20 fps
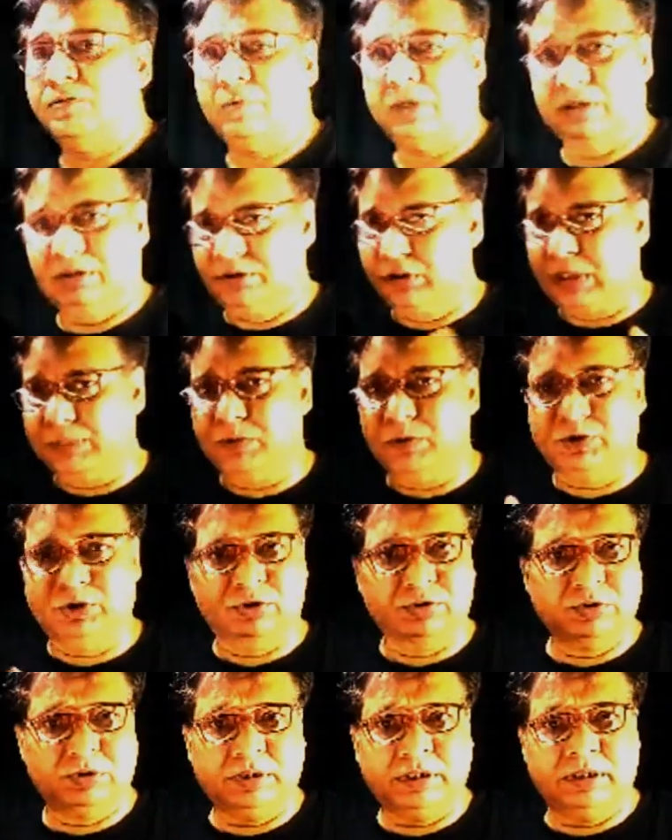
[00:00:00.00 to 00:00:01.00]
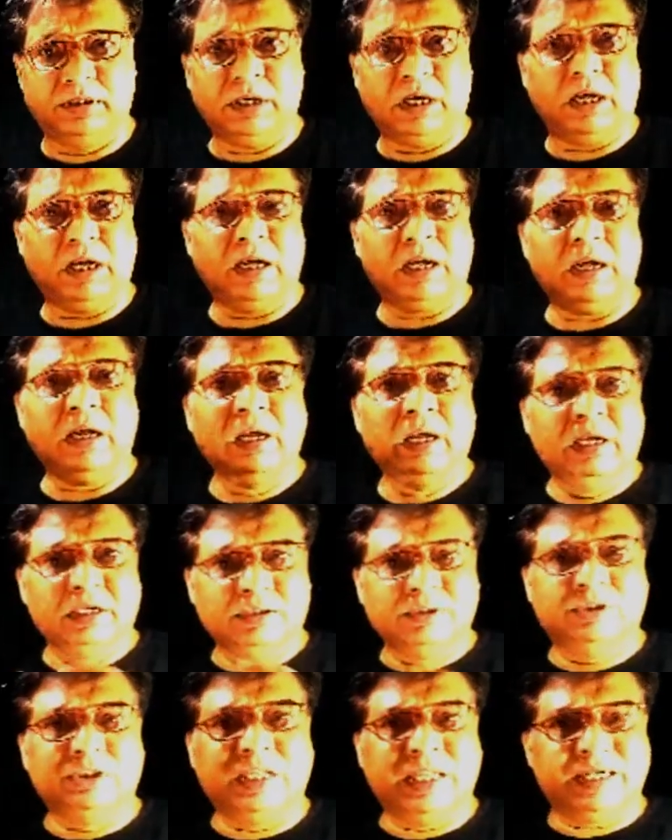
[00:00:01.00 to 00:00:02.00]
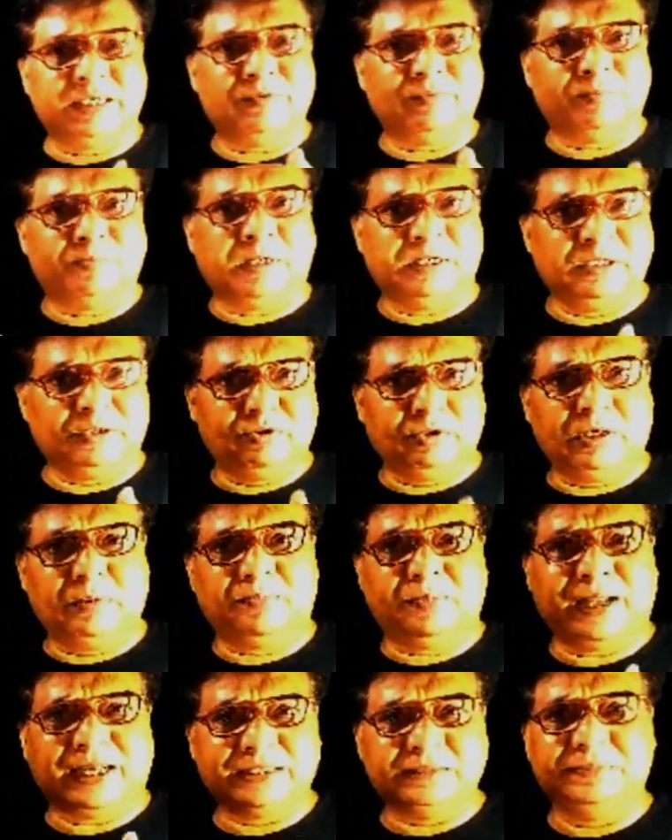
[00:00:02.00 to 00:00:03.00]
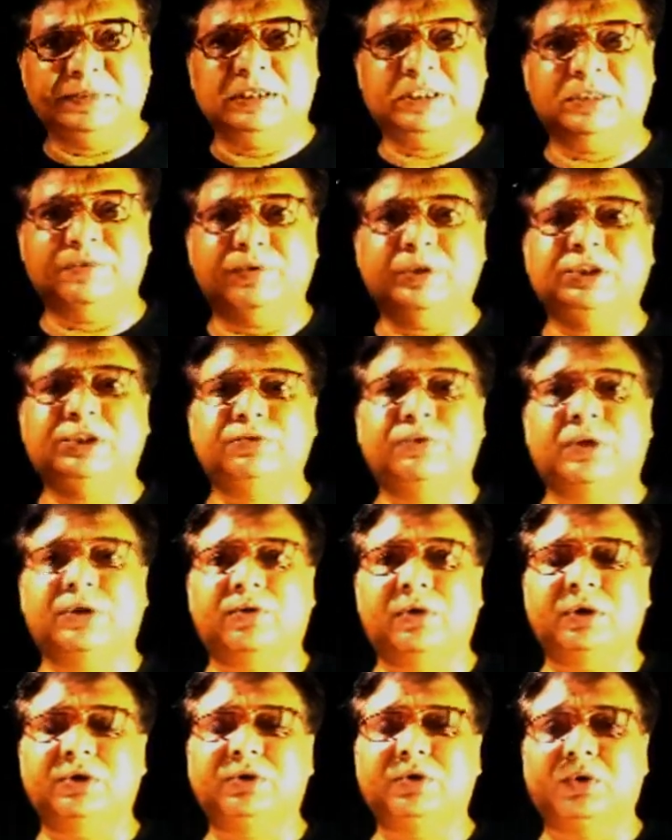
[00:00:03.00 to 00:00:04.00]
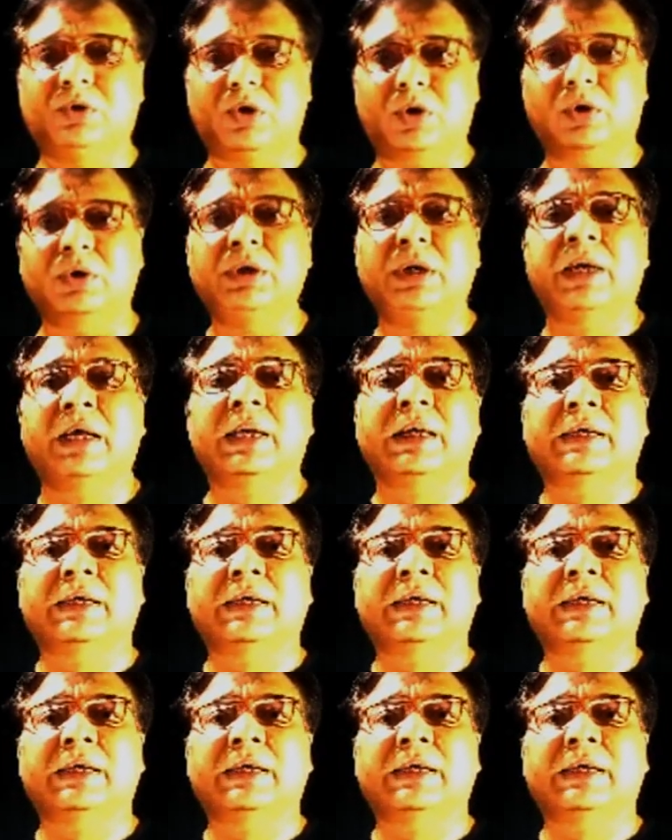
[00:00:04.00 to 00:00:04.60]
you have to select a particular plasmid in which you are going to clone.